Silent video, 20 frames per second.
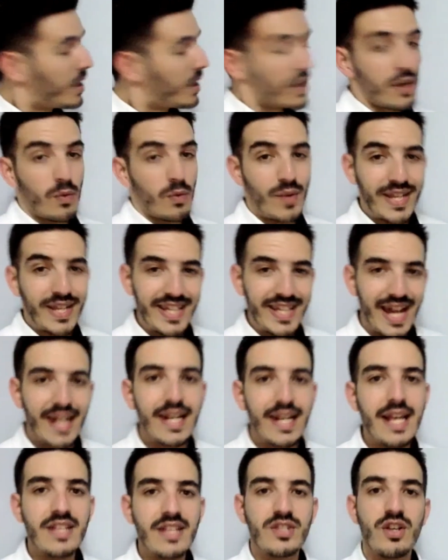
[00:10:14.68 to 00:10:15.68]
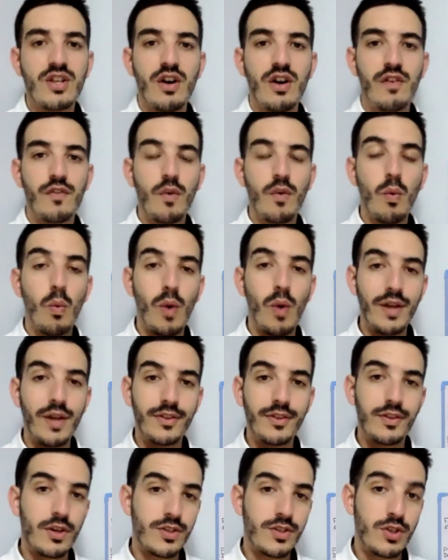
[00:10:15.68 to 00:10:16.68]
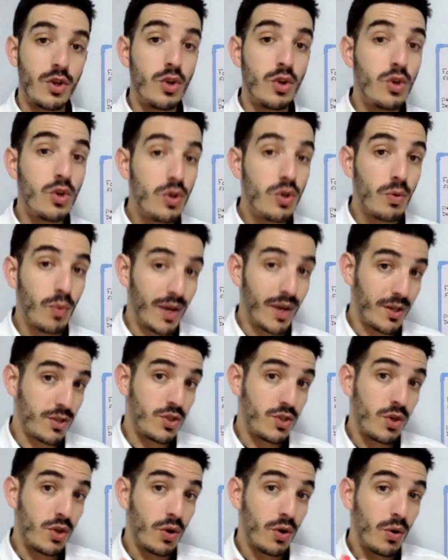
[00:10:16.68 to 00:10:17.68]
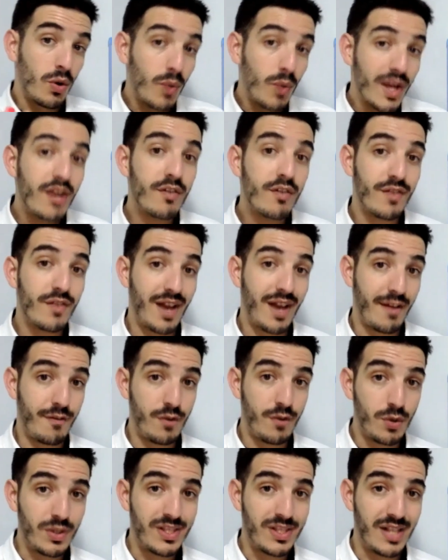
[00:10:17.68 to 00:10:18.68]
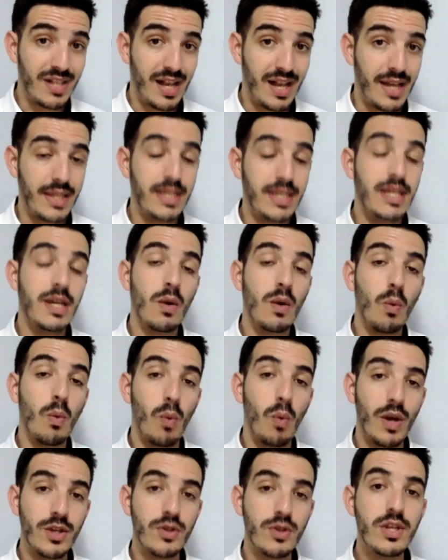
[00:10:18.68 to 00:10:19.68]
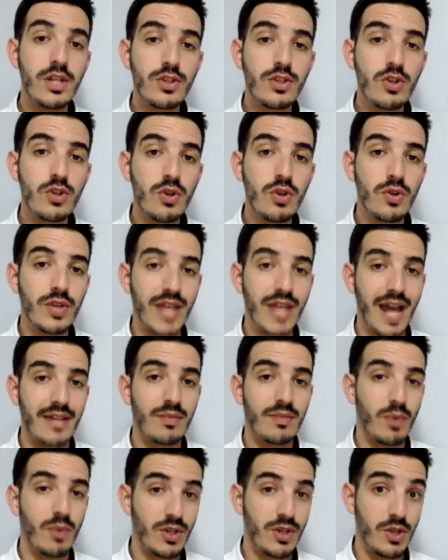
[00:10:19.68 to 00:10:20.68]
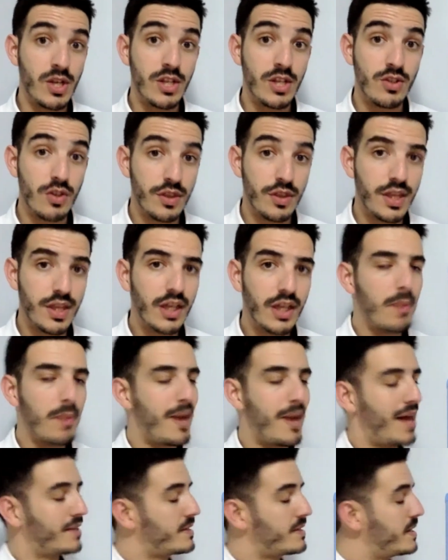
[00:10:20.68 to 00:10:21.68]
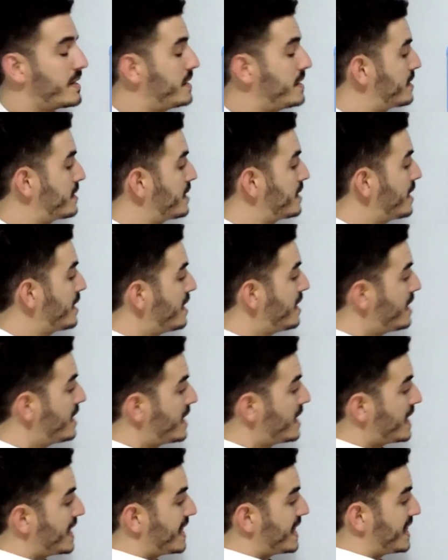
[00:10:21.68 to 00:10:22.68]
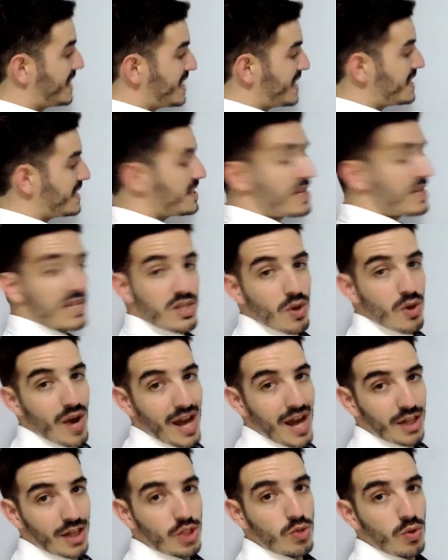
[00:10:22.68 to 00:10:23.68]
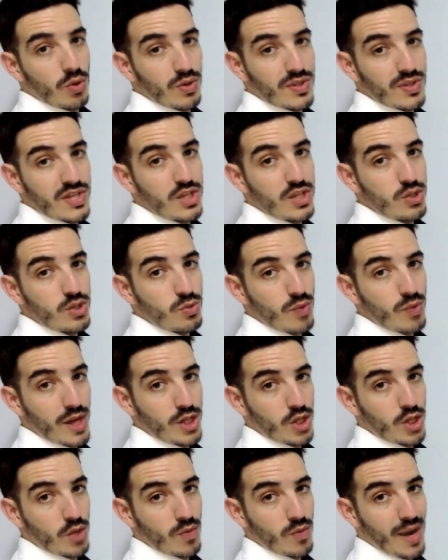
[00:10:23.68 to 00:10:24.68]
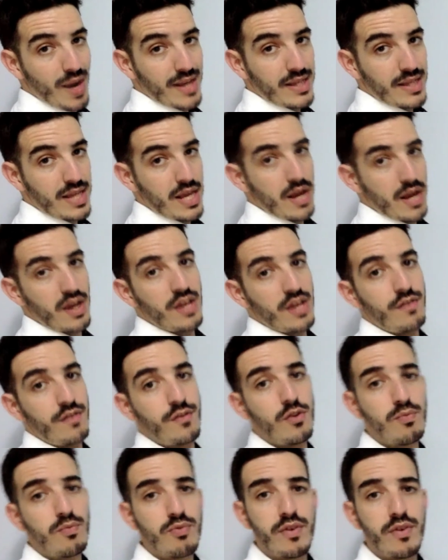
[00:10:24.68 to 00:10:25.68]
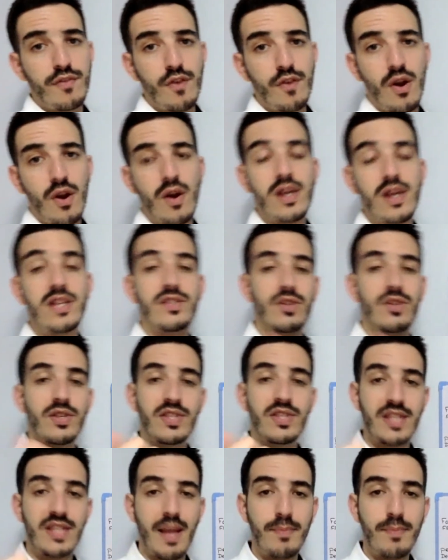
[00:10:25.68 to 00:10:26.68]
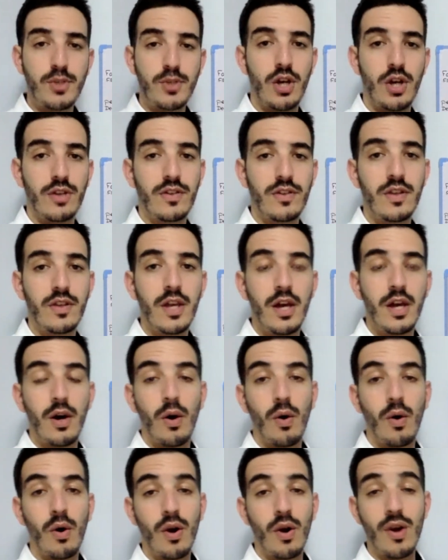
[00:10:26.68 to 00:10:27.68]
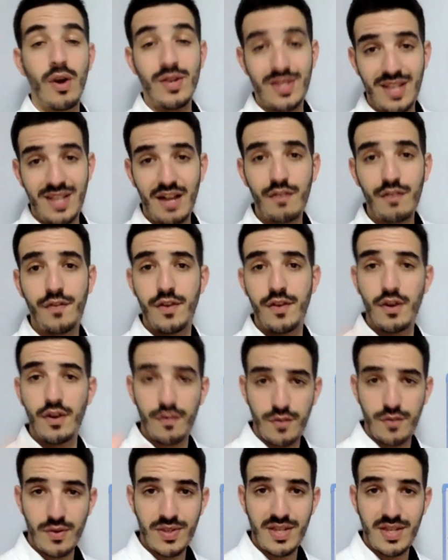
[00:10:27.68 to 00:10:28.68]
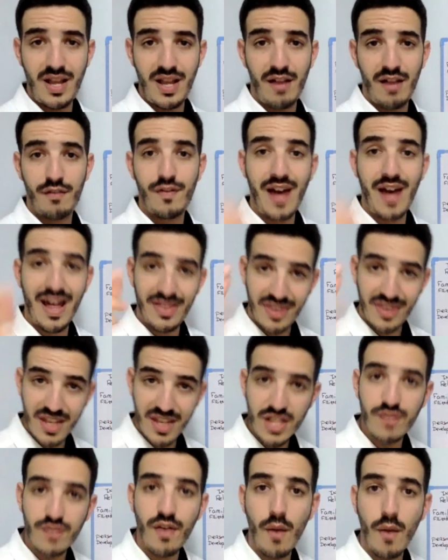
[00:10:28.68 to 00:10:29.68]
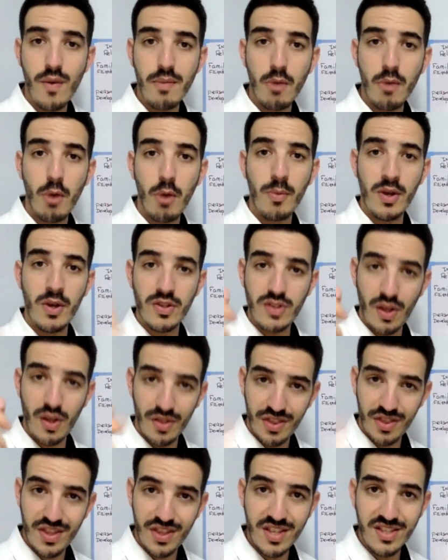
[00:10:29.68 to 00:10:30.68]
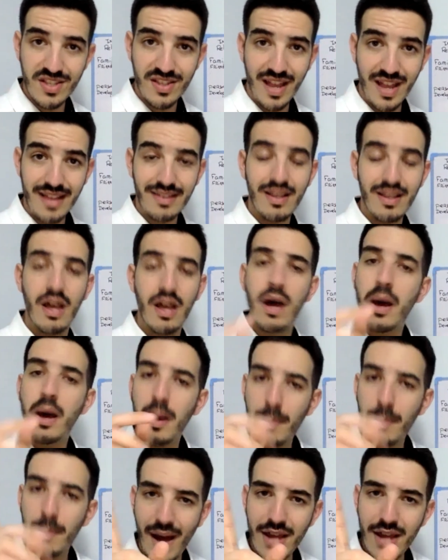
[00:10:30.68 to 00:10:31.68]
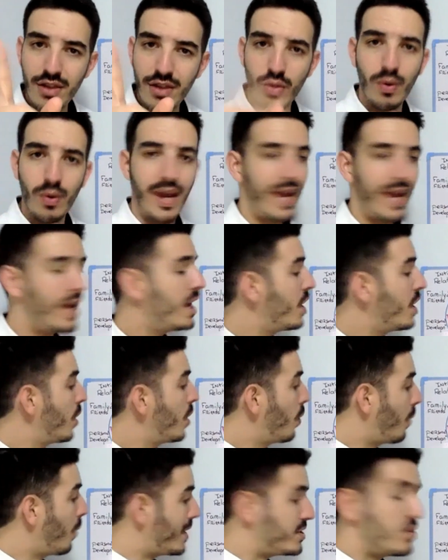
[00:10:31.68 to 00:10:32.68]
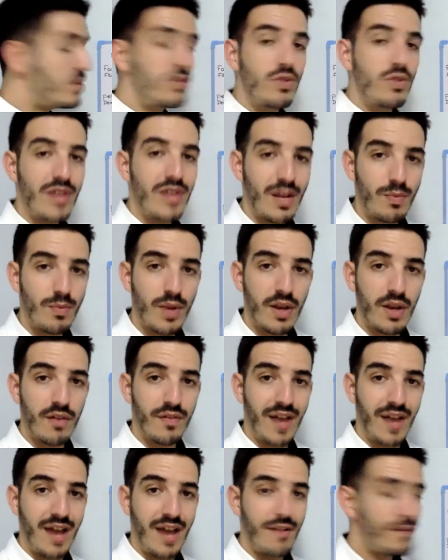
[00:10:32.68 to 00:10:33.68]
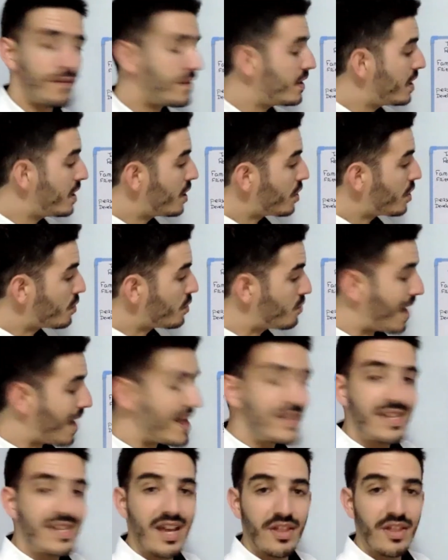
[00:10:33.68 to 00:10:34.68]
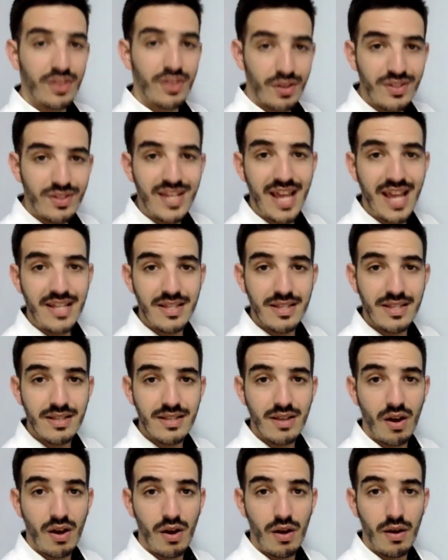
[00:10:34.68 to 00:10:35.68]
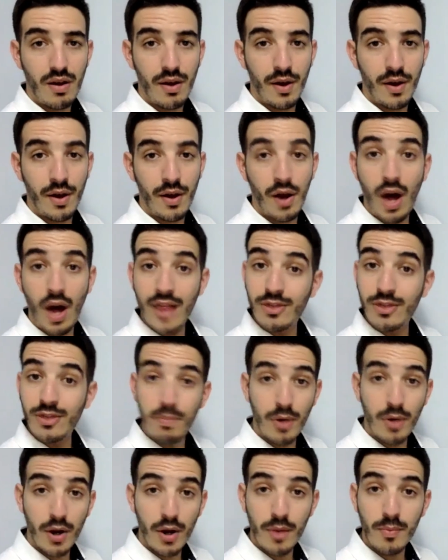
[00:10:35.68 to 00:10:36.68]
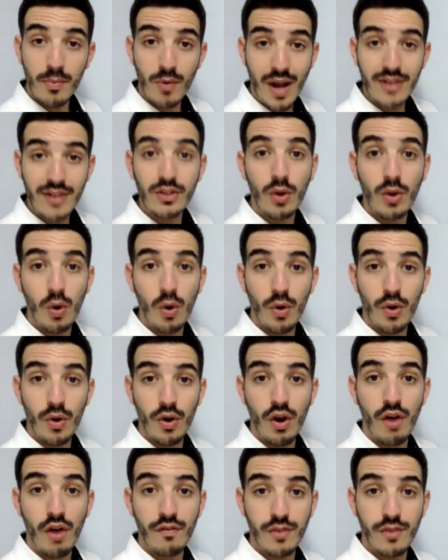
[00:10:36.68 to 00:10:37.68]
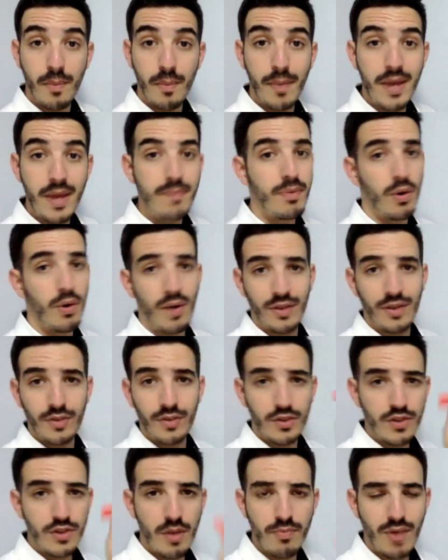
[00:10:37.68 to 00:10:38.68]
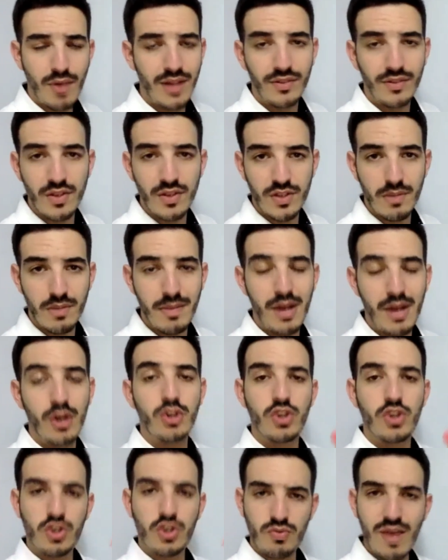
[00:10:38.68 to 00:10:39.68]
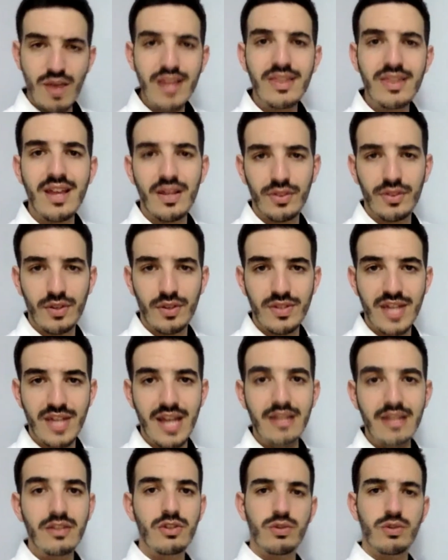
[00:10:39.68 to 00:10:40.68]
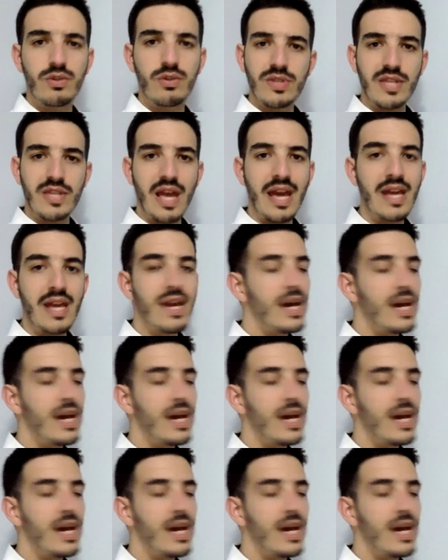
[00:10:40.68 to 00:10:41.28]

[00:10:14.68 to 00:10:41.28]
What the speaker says: regardless of what does your wheel of life looks like, what you need to look at, what you need to think about is, this is your actual situation right here. If you prefer, it's a snapshot or a selfie of yourself at this very moment on this date. By the way, when you do that wheel of life, write down the date at the bottom right corner of the paper, or at the top right, doesn't matter. Just write down the date to say,